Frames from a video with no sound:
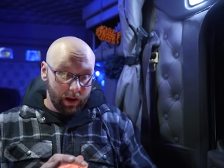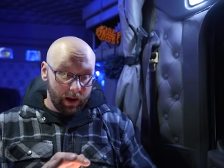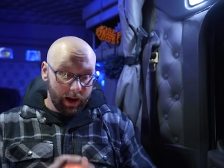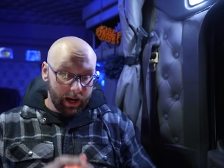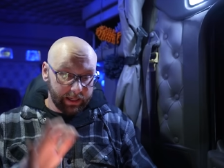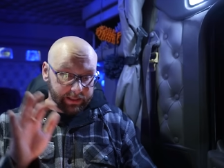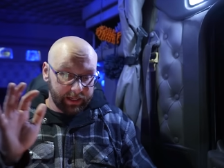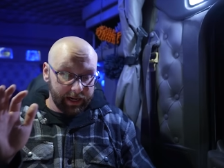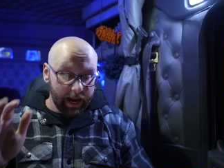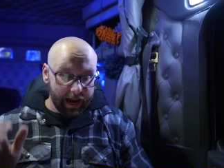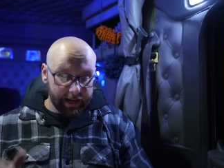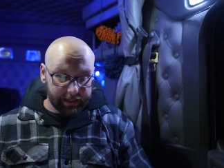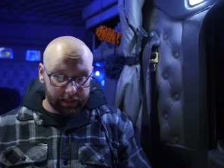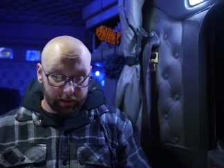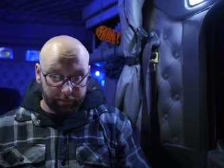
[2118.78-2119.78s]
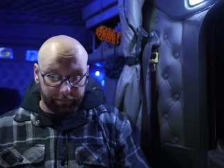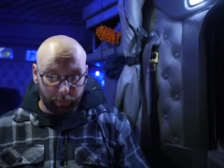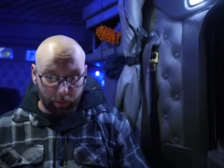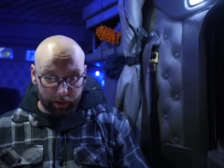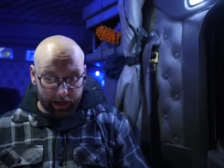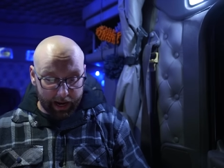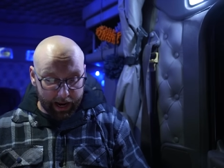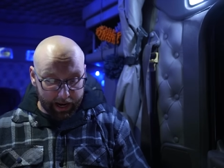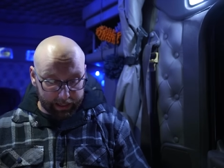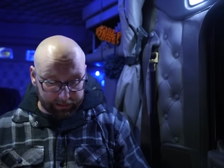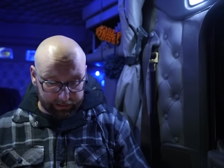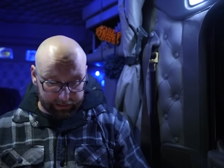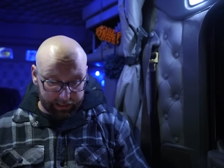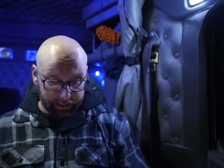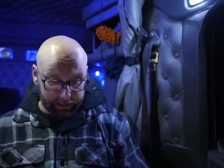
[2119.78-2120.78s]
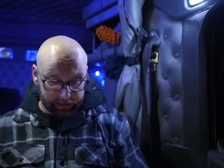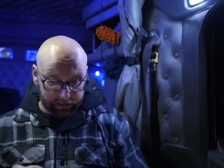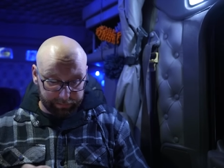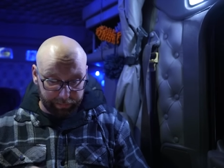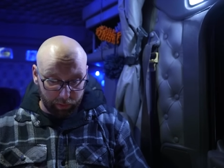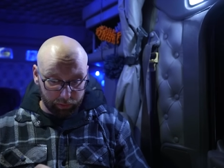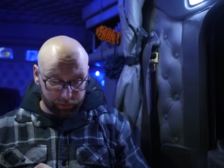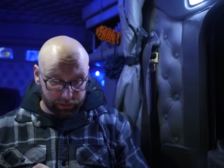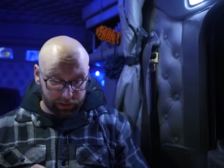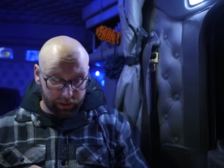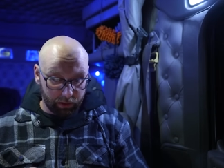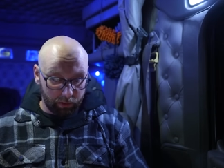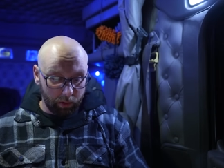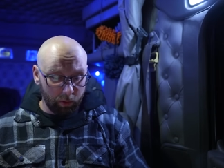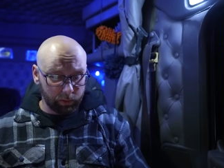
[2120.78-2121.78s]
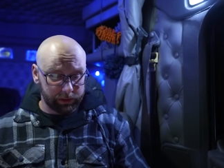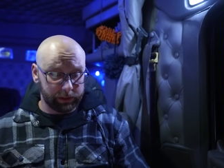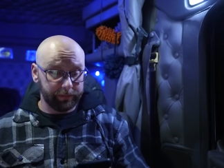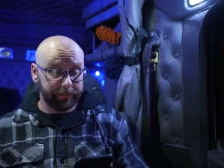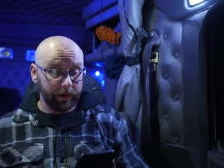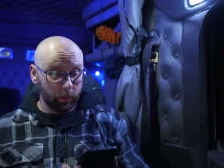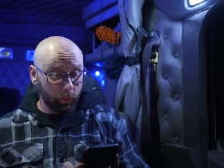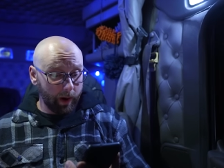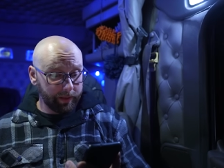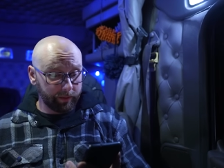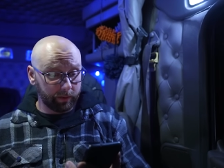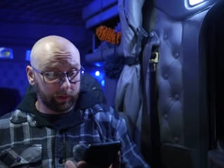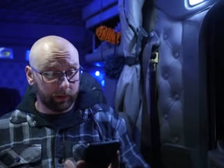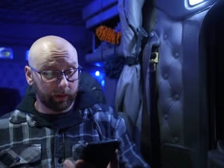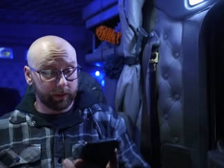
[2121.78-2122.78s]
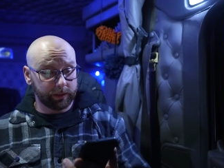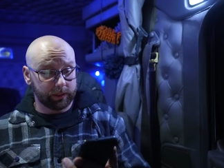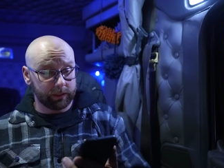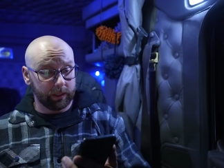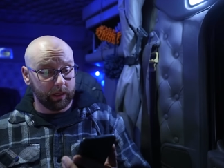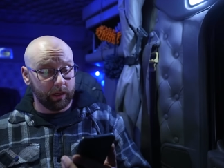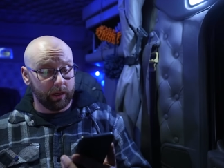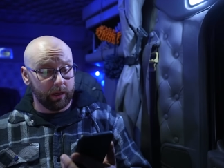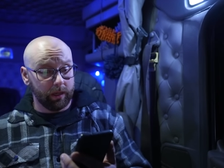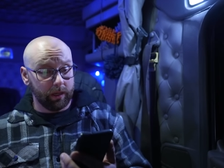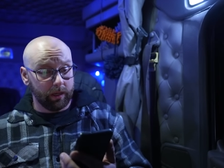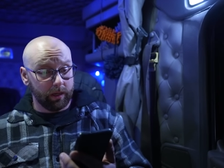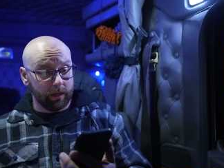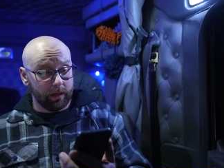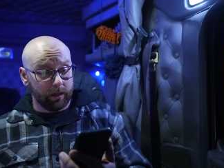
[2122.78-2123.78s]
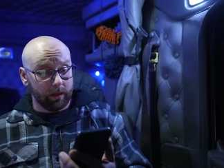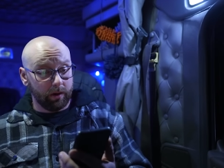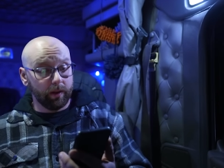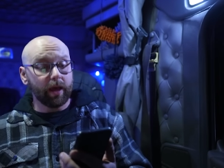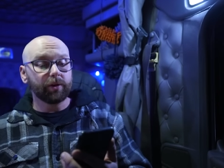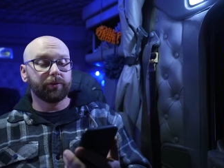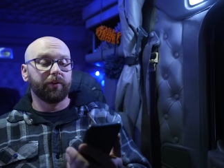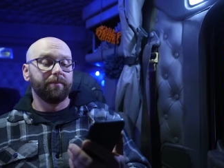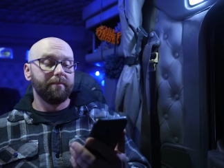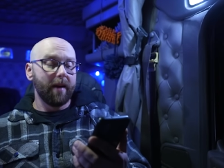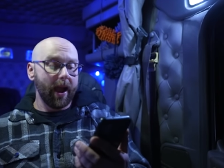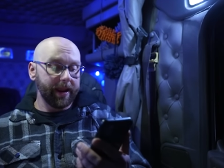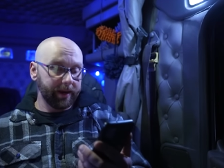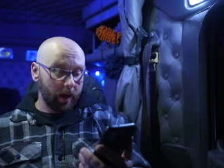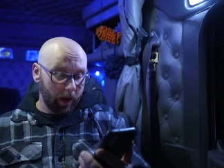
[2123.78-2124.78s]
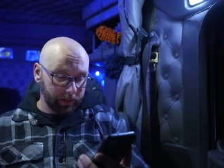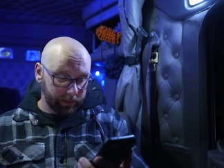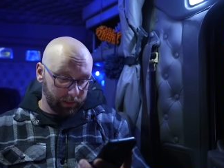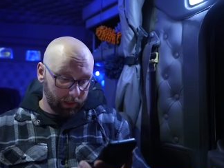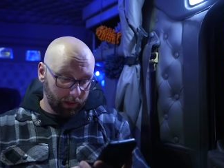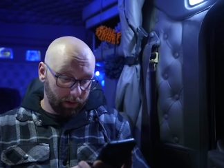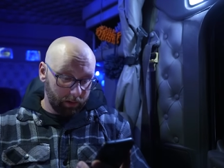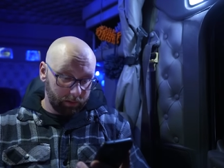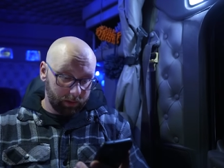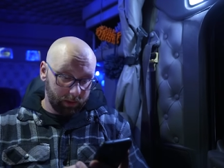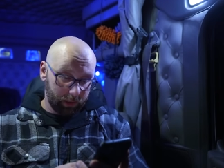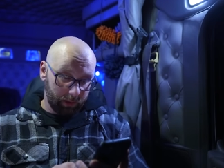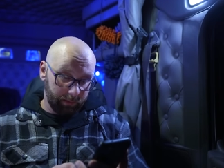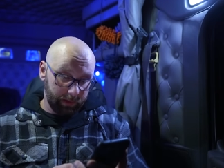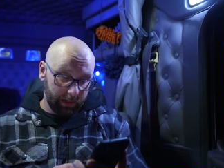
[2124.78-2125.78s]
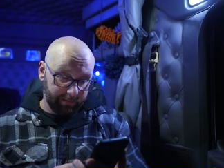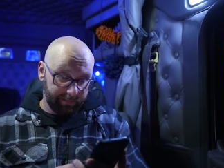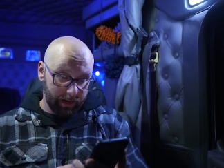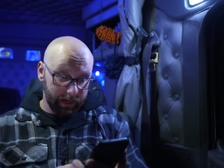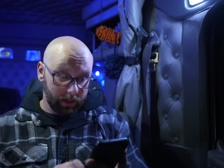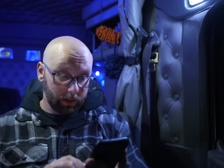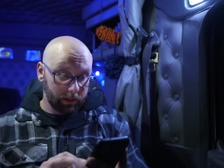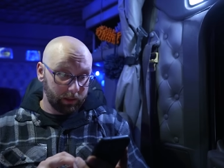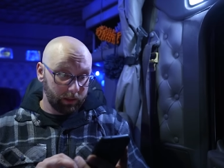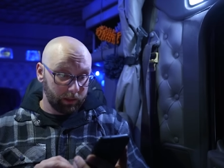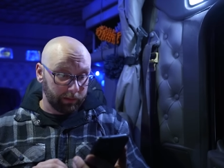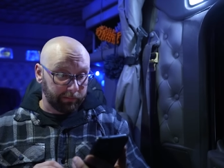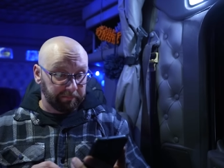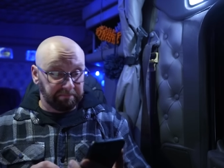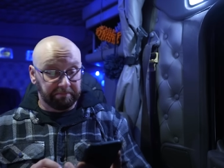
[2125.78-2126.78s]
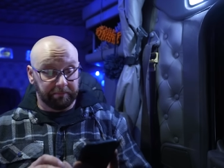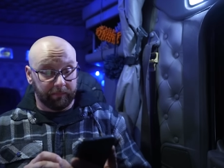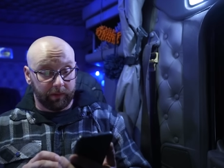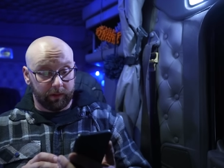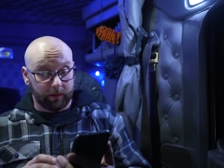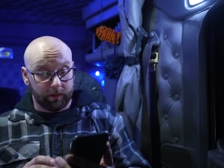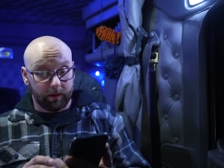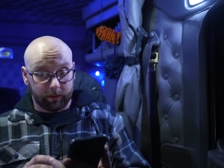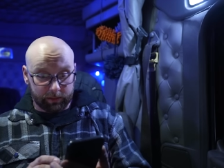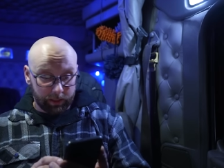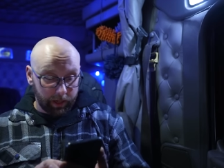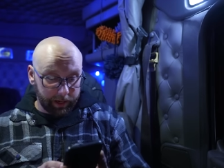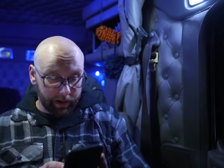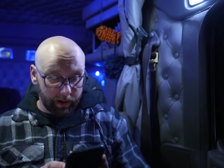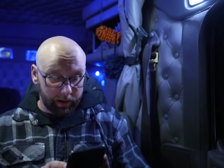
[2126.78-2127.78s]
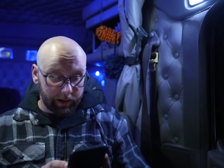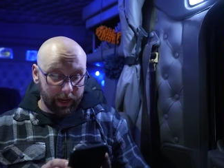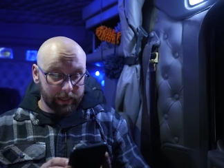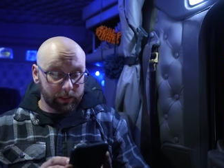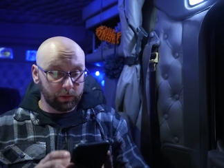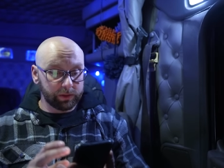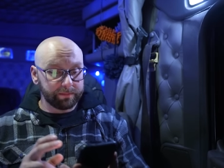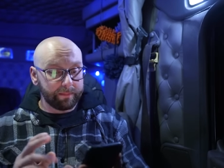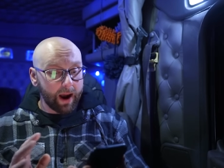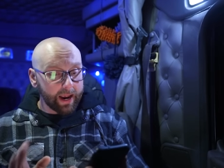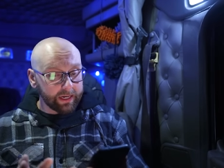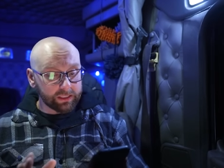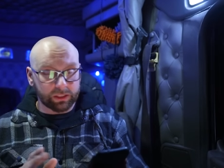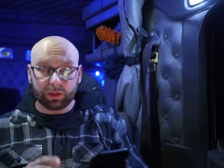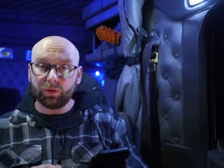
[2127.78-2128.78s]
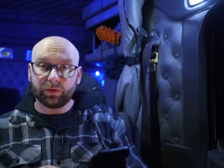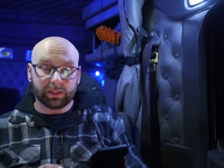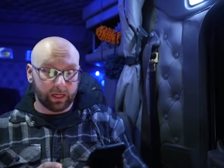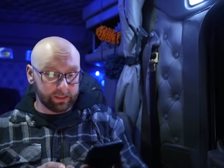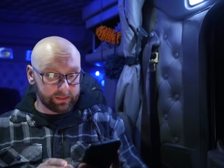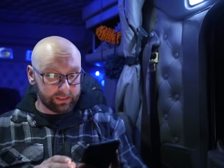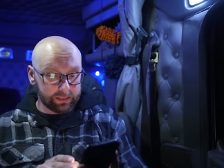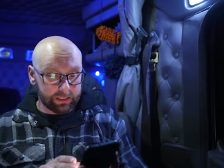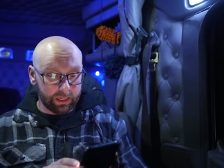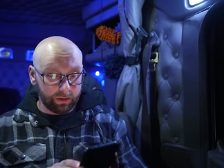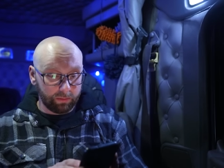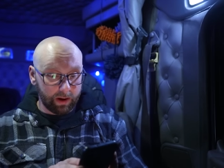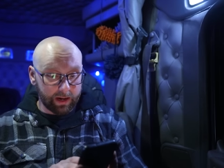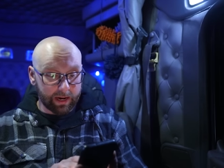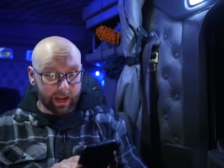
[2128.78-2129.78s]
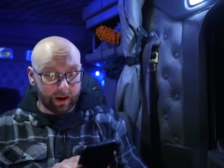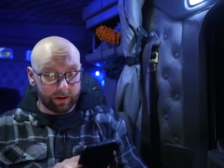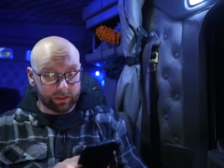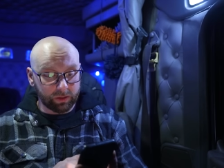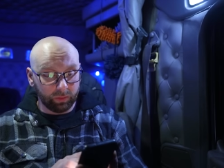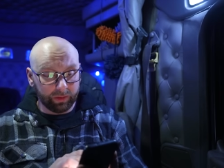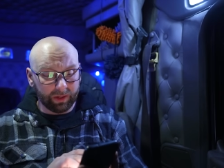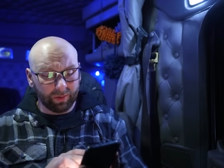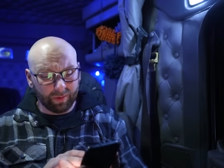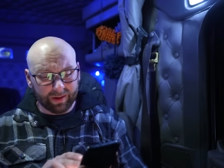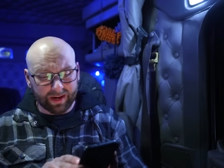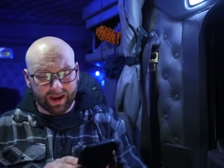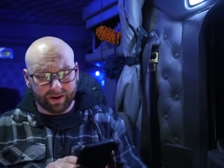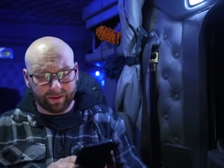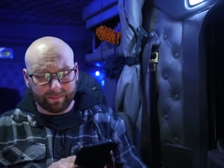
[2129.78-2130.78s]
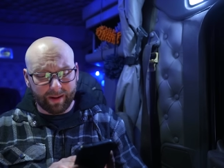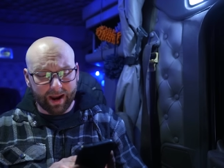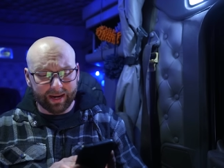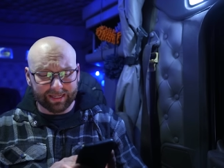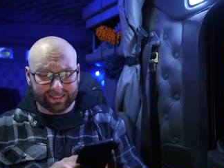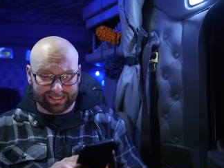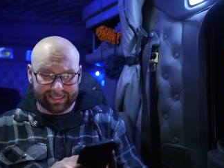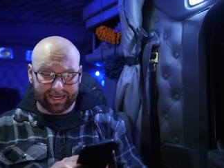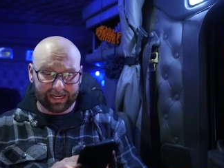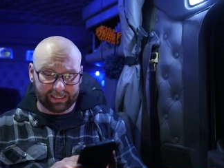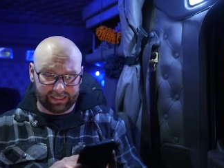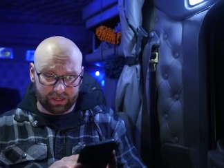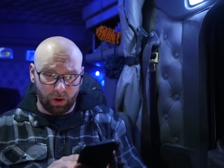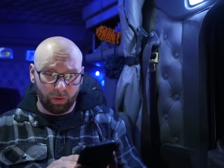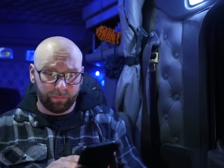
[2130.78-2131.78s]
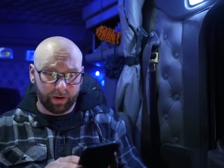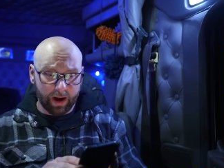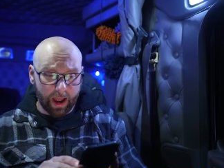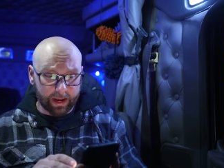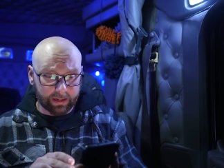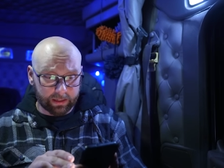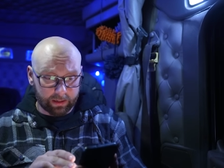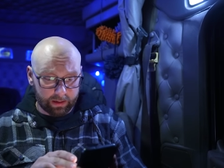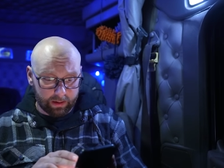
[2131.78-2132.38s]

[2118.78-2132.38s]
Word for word: Uh, tonight, the forecast, it is supposed to go, oh, severe weather alerts. Oh, that was from Minot. Oh, good thing we left Minot. Oh, it's not here. Okay, so it's minus two Celsius here right now. It's only going down to minus six overnight.